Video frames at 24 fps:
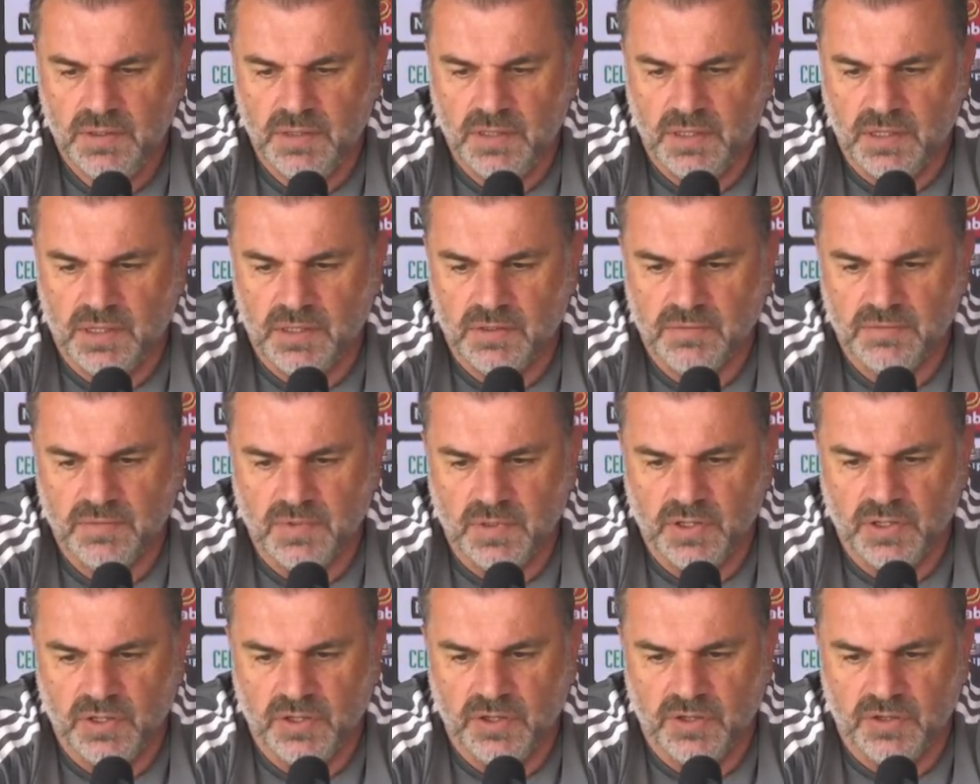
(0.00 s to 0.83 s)
You know,
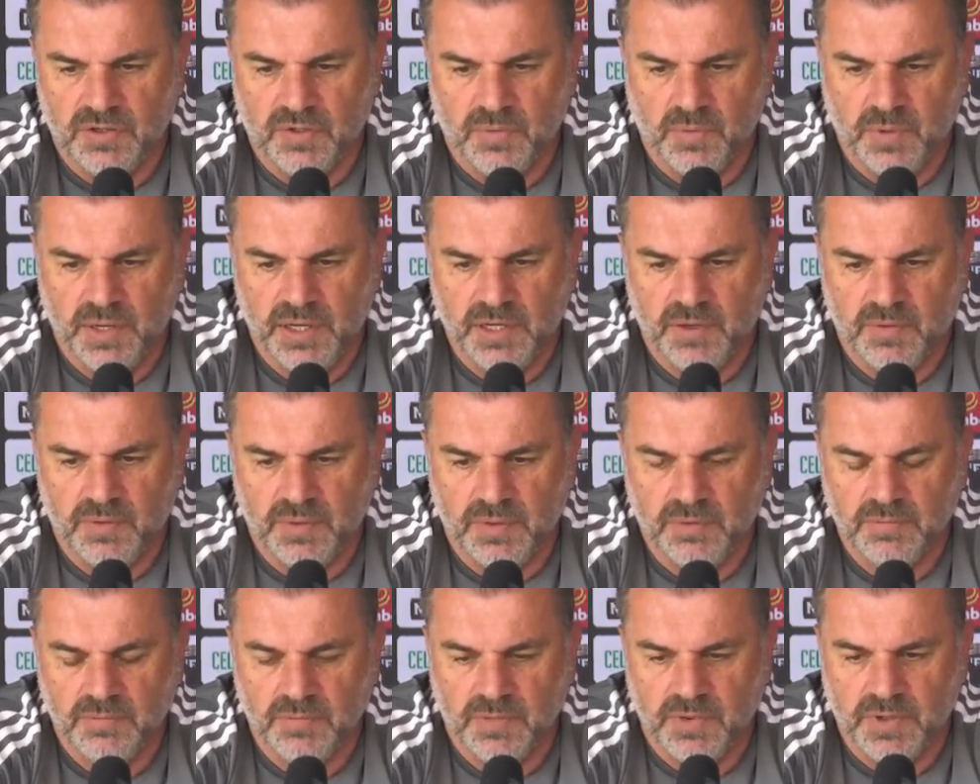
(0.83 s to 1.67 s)
earlier in the week,
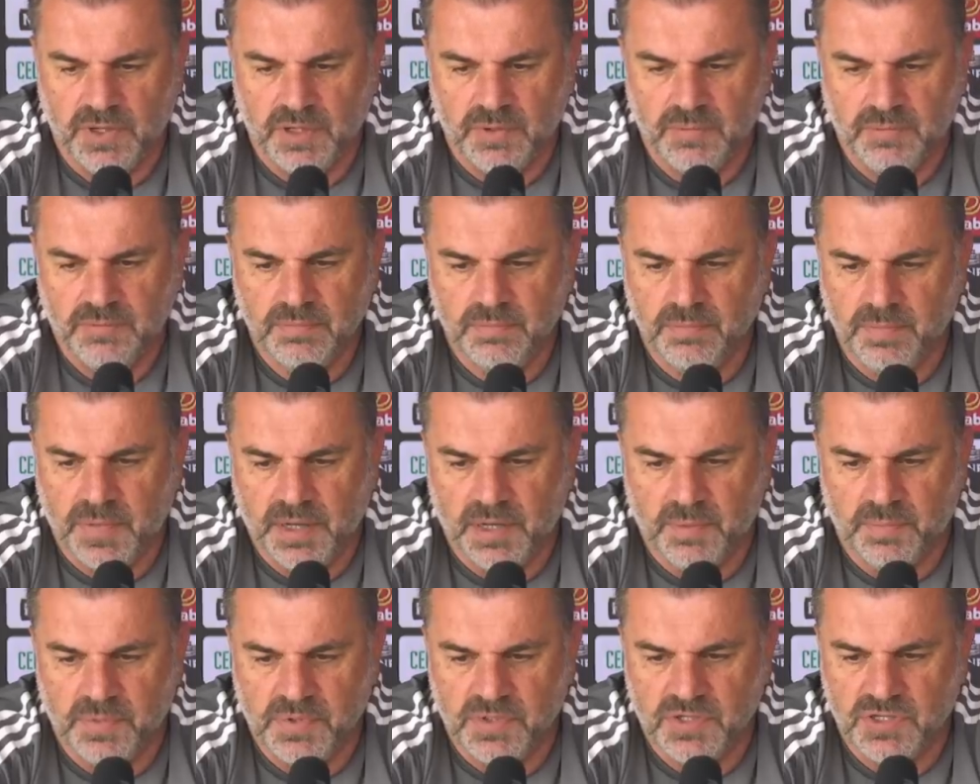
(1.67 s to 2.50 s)
we're in a
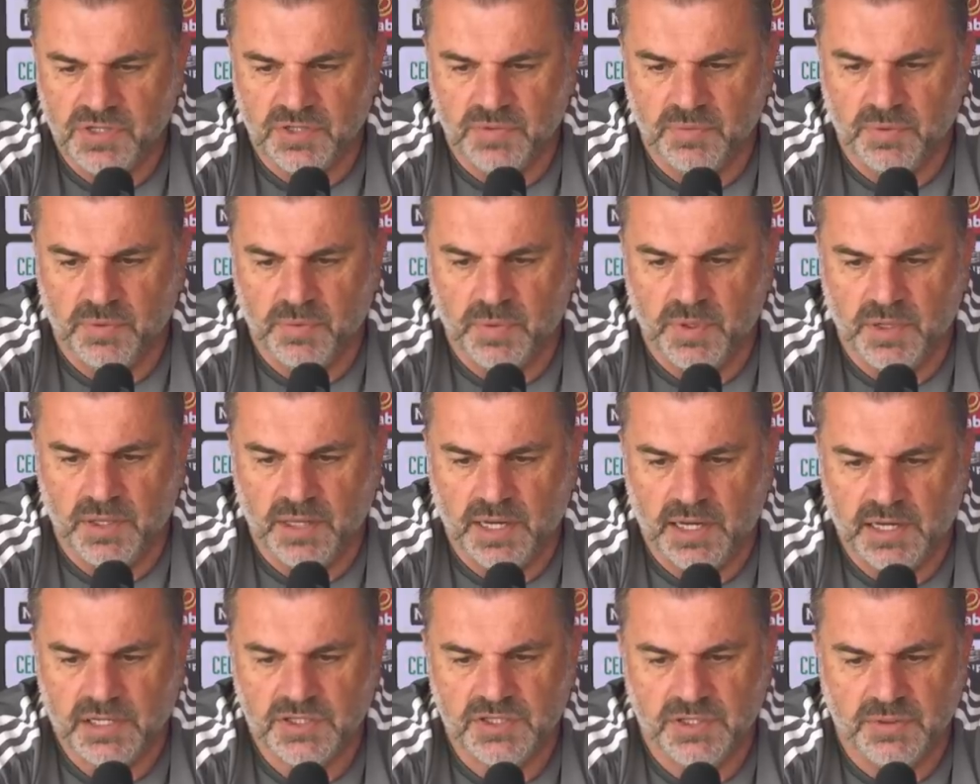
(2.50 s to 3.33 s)
better position than we were
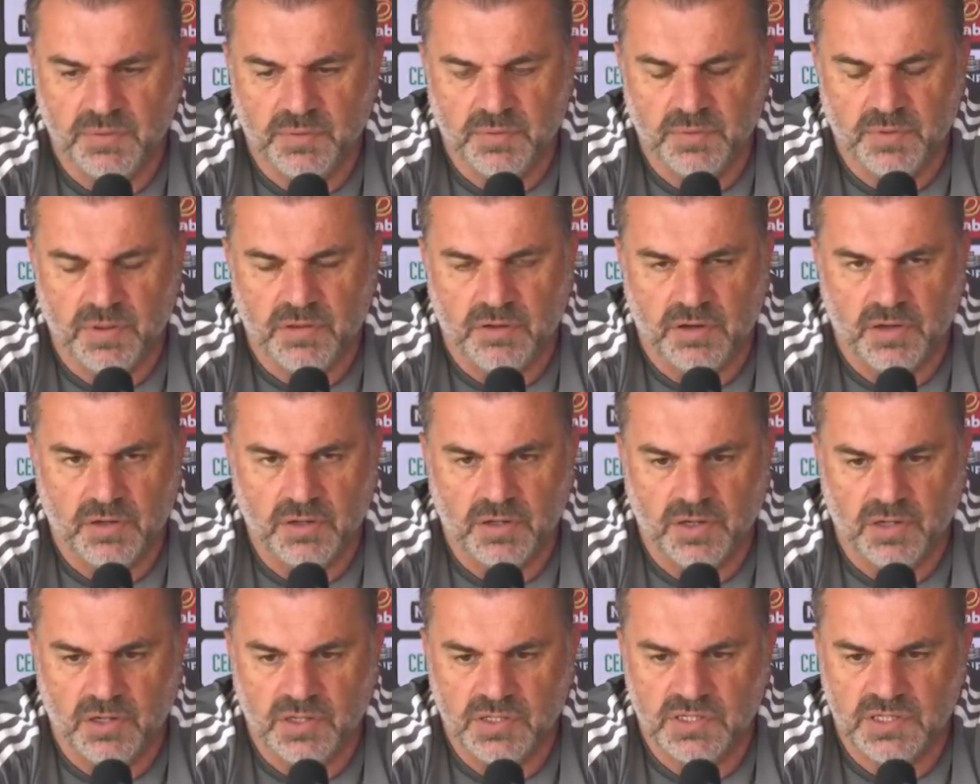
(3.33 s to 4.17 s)
last year when we were
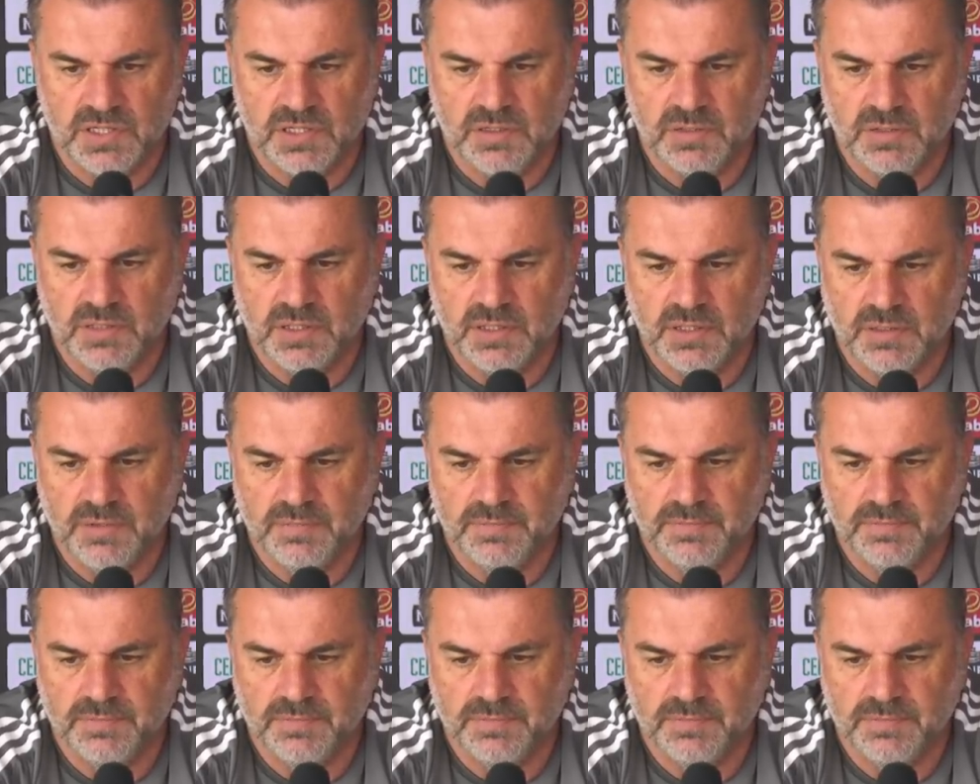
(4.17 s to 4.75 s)
throwing guys in.